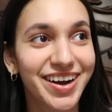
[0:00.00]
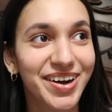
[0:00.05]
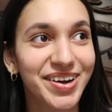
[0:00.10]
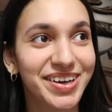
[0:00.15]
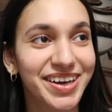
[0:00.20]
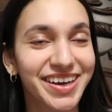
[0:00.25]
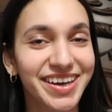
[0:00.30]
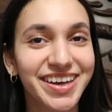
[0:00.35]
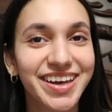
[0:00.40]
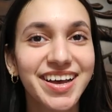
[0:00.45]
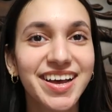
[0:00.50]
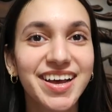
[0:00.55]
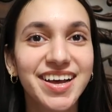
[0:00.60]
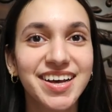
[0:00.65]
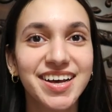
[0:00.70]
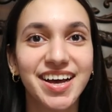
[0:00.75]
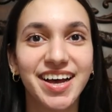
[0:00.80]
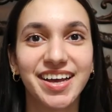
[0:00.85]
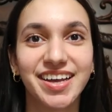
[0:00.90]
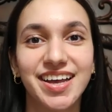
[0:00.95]
Okay,
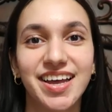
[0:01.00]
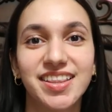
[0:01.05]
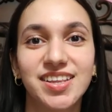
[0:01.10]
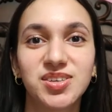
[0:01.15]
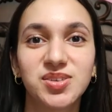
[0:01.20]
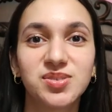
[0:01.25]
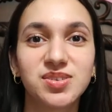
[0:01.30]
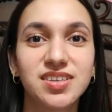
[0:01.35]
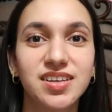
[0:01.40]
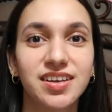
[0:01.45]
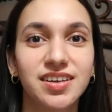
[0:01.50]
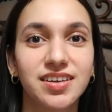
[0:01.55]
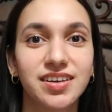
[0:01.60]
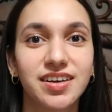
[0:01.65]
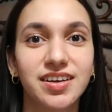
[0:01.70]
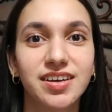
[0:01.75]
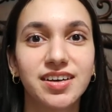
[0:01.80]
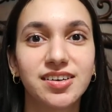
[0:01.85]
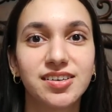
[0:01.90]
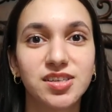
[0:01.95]
again, this was like
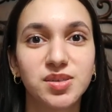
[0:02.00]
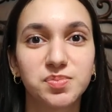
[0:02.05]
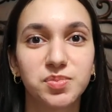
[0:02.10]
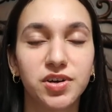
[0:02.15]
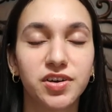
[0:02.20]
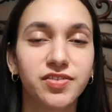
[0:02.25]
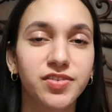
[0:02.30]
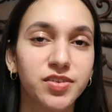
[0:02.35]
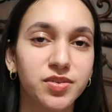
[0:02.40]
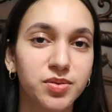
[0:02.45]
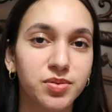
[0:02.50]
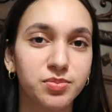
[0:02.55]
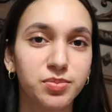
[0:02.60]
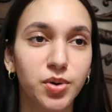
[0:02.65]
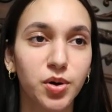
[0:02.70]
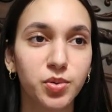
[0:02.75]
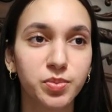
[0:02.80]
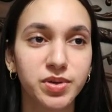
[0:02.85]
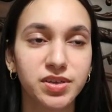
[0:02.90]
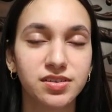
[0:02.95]
a spur of the
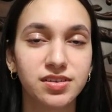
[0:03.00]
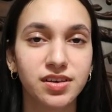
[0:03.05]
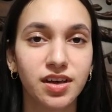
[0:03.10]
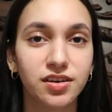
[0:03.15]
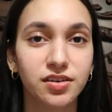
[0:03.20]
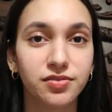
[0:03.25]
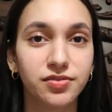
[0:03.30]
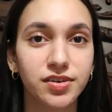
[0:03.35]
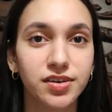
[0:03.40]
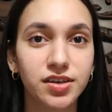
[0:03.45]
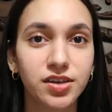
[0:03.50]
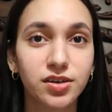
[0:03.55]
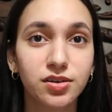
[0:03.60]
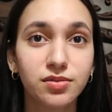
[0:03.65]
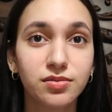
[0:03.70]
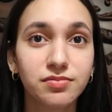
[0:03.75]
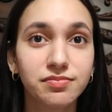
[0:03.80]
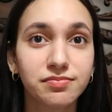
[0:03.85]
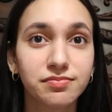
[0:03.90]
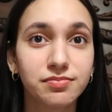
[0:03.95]
moment kind of
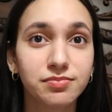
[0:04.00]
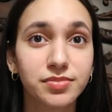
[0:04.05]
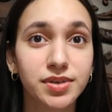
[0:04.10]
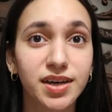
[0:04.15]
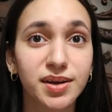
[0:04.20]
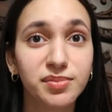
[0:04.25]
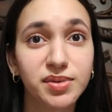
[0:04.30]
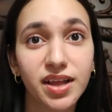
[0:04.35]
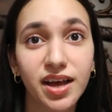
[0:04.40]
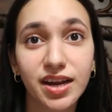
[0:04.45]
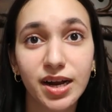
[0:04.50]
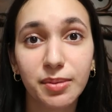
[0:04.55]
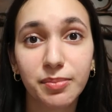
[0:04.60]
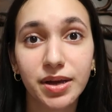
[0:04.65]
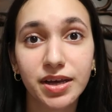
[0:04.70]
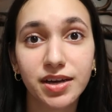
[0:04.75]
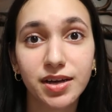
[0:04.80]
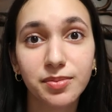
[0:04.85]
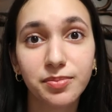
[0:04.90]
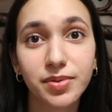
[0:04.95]
video, but I'm glad I
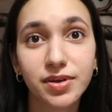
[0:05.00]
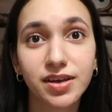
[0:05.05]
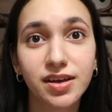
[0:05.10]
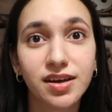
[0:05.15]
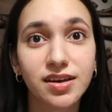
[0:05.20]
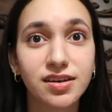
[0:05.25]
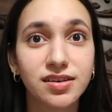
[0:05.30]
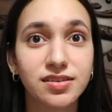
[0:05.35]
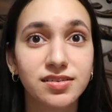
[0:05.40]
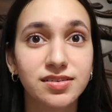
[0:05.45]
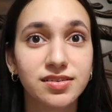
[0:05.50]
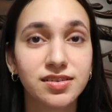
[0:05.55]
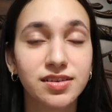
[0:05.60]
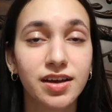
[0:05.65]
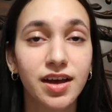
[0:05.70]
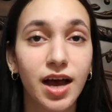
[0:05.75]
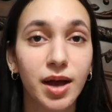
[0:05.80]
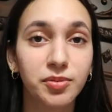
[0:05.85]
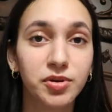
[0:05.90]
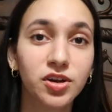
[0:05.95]
made it because
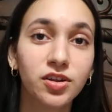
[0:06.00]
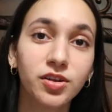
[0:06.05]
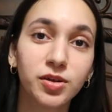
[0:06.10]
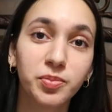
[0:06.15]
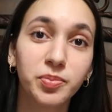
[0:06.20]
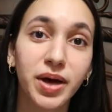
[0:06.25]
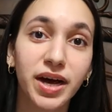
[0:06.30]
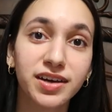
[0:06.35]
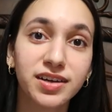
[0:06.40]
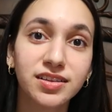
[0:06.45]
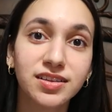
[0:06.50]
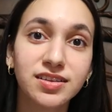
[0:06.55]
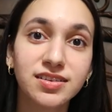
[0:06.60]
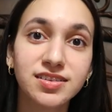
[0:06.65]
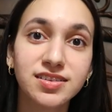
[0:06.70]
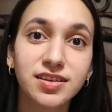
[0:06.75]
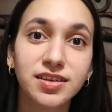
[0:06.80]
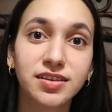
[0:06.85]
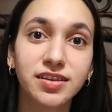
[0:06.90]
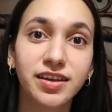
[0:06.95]
I'm gonna look back at
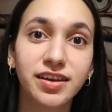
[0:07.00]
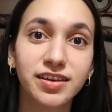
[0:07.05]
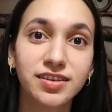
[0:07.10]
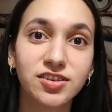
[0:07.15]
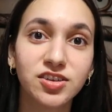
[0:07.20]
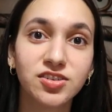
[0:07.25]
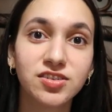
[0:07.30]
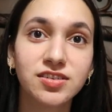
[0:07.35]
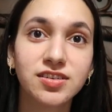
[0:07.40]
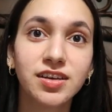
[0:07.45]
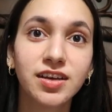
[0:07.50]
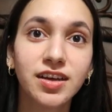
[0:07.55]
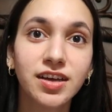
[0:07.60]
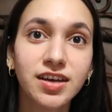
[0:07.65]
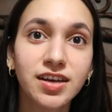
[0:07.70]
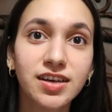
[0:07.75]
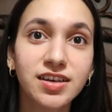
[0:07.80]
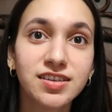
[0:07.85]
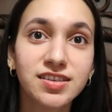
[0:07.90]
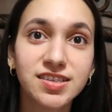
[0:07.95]
this and like just
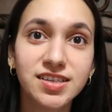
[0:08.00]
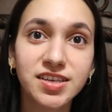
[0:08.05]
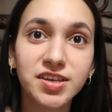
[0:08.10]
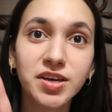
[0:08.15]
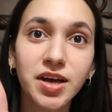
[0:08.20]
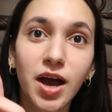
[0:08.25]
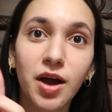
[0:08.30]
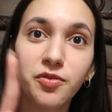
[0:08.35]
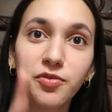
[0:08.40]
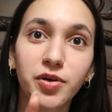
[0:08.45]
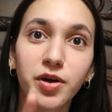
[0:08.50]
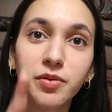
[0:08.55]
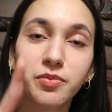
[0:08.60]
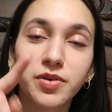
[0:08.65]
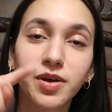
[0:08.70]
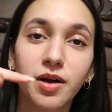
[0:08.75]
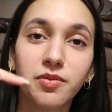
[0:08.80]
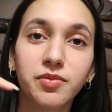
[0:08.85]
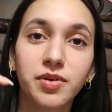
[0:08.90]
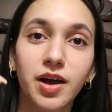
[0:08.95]
see how far
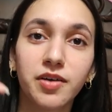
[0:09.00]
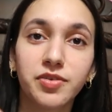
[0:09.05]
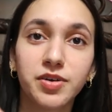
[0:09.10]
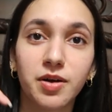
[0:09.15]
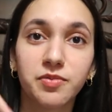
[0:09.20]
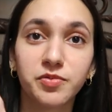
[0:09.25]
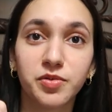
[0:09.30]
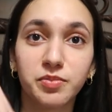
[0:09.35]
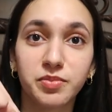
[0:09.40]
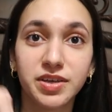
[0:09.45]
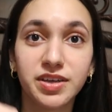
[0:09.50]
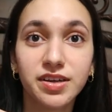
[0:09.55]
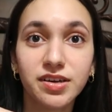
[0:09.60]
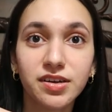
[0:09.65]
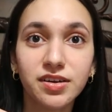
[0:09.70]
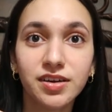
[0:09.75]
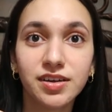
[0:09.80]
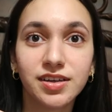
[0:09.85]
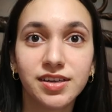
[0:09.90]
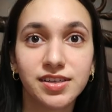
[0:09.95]
I've come from
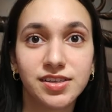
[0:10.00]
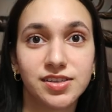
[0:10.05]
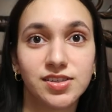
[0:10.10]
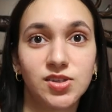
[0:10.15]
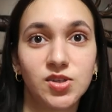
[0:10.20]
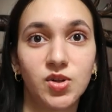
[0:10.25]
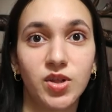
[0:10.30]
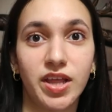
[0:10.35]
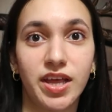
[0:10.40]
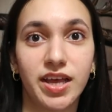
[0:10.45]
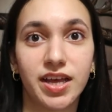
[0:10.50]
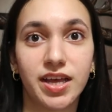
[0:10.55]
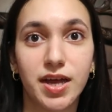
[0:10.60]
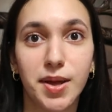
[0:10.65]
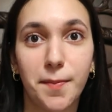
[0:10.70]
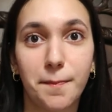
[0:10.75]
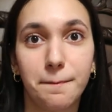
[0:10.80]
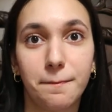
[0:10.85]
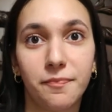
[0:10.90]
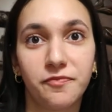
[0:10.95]
here to like
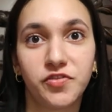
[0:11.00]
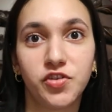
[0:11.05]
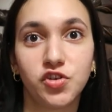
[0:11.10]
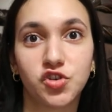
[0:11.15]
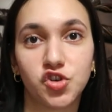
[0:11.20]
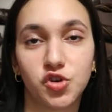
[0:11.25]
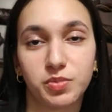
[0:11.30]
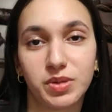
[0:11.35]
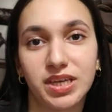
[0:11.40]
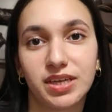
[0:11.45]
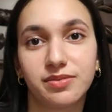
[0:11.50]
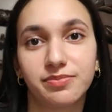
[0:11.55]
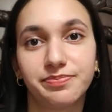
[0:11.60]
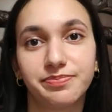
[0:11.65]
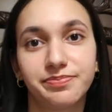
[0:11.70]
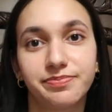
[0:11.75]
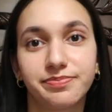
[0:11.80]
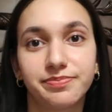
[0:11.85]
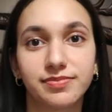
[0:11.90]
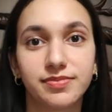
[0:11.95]
future me.
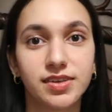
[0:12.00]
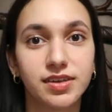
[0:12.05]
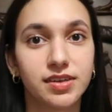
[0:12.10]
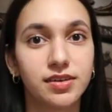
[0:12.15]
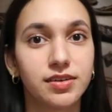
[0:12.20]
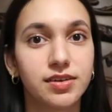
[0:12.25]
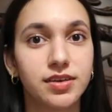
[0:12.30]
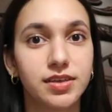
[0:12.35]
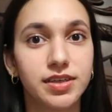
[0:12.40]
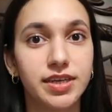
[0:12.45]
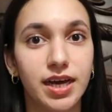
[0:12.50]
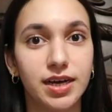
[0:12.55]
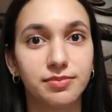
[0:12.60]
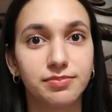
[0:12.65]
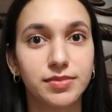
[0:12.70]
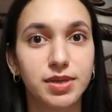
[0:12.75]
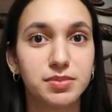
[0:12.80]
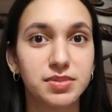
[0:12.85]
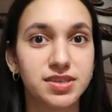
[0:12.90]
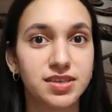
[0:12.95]
Yeah,
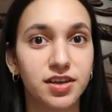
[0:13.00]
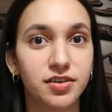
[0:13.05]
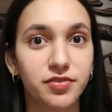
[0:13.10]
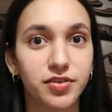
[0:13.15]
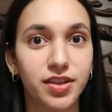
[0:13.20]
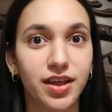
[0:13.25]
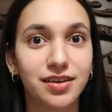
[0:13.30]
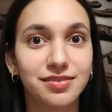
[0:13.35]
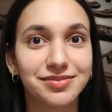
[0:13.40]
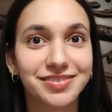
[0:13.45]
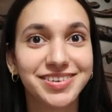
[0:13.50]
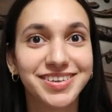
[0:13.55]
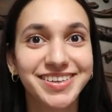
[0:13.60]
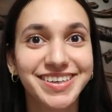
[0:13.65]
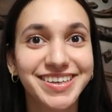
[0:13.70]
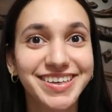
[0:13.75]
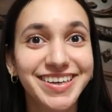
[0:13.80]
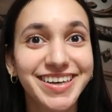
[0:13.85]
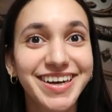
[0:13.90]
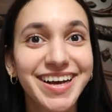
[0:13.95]
I'm excited for that.
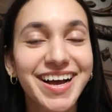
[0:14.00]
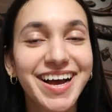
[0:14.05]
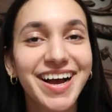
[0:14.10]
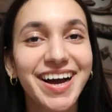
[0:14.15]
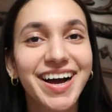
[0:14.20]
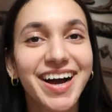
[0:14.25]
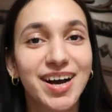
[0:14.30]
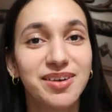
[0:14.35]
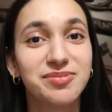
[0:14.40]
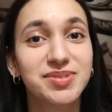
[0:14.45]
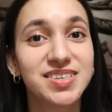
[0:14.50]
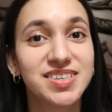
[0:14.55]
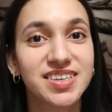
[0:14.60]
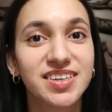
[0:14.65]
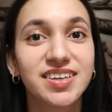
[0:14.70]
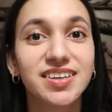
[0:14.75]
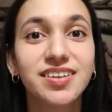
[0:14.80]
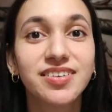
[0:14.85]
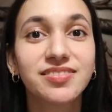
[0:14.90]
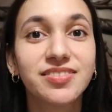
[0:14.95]
I'm
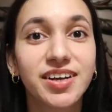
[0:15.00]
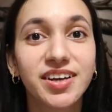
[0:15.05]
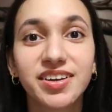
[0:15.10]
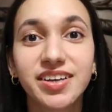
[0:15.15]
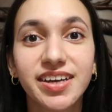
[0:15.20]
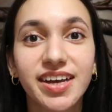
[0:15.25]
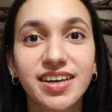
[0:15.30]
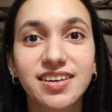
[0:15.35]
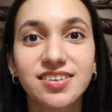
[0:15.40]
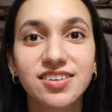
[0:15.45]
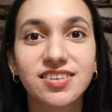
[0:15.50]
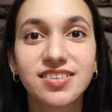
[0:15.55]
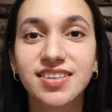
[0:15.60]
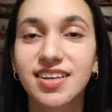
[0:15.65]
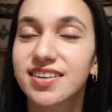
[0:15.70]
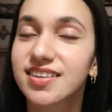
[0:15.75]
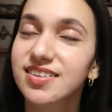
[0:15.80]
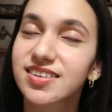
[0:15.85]
still very anxious.